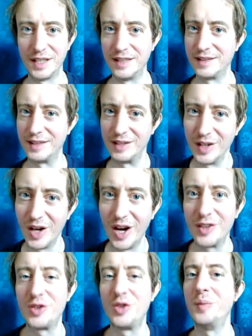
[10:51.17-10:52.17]
It's
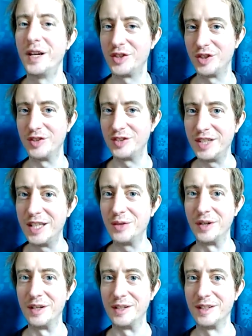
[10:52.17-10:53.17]
not too much a
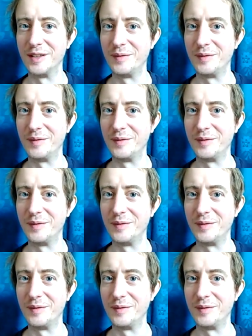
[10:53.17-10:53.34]
secret